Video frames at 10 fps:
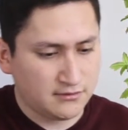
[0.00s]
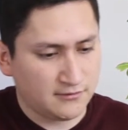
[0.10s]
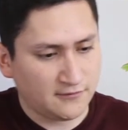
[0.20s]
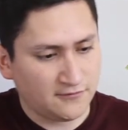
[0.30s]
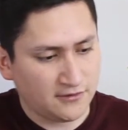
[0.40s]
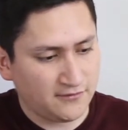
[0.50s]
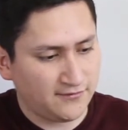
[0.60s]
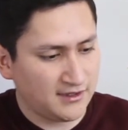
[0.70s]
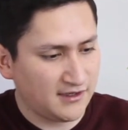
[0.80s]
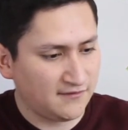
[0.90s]
I'm not sure if
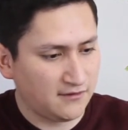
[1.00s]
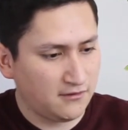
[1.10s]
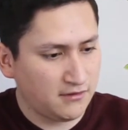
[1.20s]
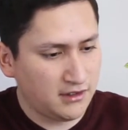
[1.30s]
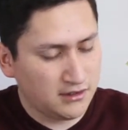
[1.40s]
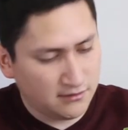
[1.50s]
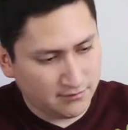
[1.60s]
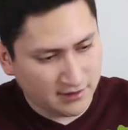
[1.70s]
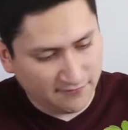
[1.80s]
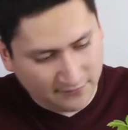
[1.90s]
you guys agreed,
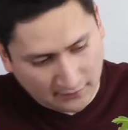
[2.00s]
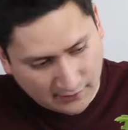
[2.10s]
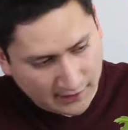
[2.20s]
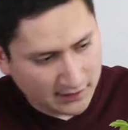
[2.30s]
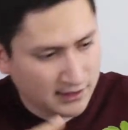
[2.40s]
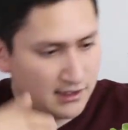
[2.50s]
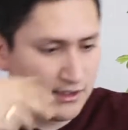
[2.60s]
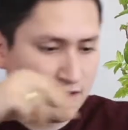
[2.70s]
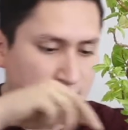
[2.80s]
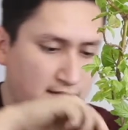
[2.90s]
but I feel like
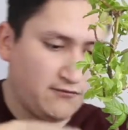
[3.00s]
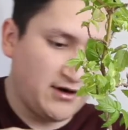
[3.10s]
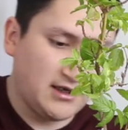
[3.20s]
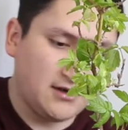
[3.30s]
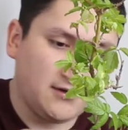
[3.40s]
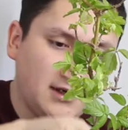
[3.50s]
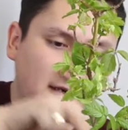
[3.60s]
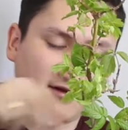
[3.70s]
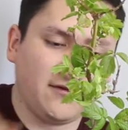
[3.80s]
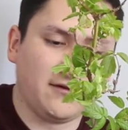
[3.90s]
right here you can
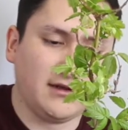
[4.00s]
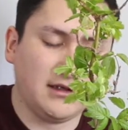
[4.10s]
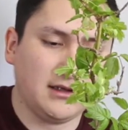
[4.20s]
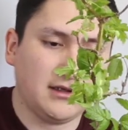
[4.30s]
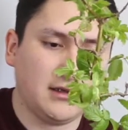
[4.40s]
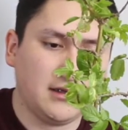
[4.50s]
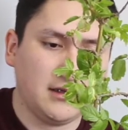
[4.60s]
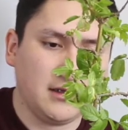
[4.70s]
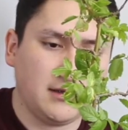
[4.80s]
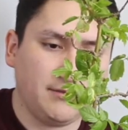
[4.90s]
actually
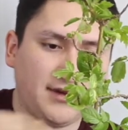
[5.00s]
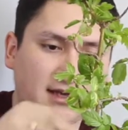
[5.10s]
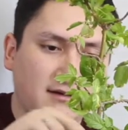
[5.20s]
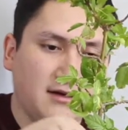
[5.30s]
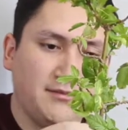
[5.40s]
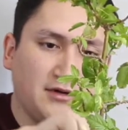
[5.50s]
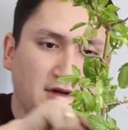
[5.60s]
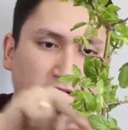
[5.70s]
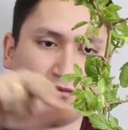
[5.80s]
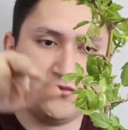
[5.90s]
pick up the
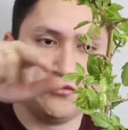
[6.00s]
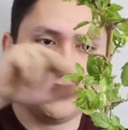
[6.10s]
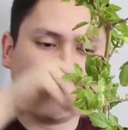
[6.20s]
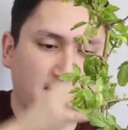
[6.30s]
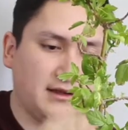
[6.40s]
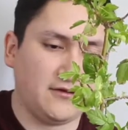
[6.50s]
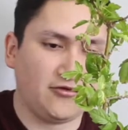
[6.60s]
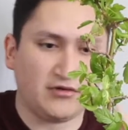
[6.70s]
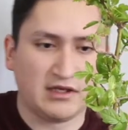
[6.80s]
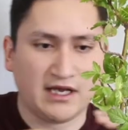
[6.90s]
good movement that the
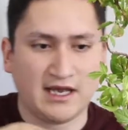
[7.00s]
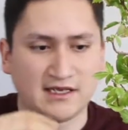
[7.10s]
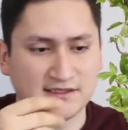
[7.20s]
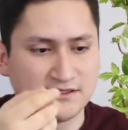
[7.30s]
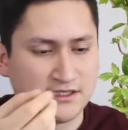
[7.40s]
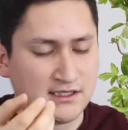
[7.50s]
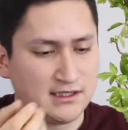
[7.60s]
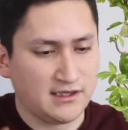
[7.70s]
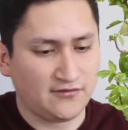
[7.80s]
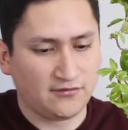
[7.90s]
tree has,
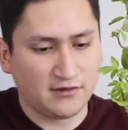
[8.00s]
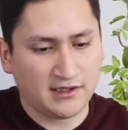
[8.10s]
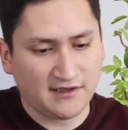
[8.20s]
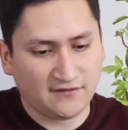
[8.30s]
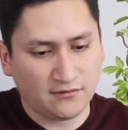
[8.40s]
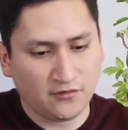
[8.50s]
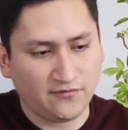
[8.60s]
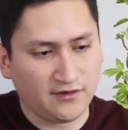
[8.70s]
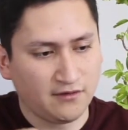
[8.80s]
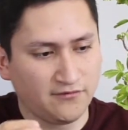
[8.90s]
as well as the
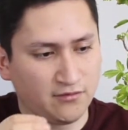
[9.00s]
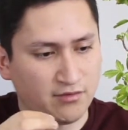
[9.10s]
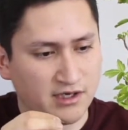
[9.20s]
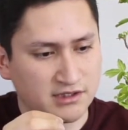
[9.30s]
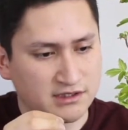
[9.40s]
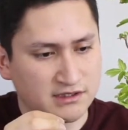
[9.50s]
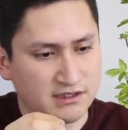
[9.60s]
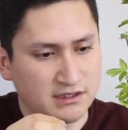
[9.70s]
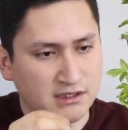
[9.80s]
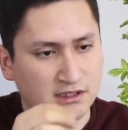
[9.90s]
movement of the branches.